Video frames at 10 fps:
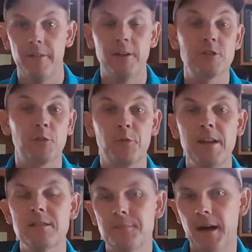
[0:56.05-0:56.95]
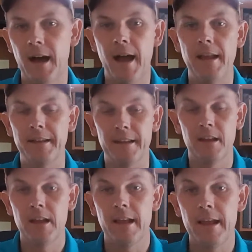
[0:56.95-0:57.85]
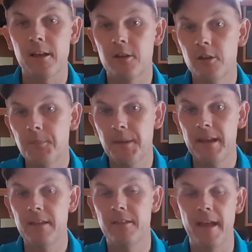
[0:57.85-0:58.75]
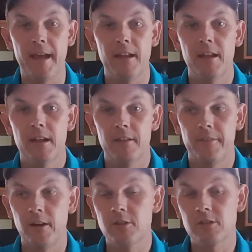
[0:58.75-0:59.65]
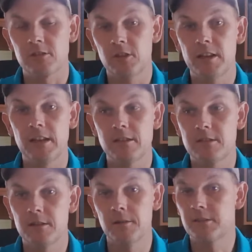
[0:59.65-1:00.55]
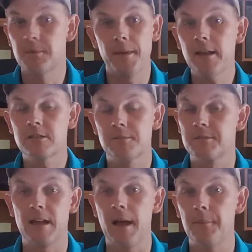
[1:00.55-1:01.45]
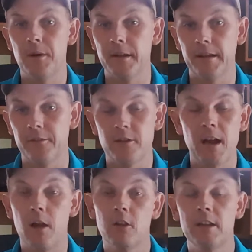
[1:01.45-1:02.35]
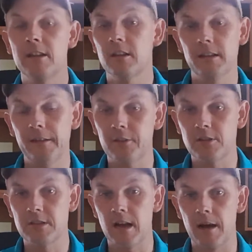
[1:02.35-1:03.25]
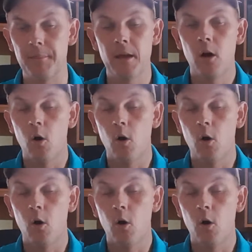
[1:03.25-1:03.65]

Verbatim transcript: There's a reason behind it. It could be that they're just looking to, to make some side money. They're not looking to leave their job.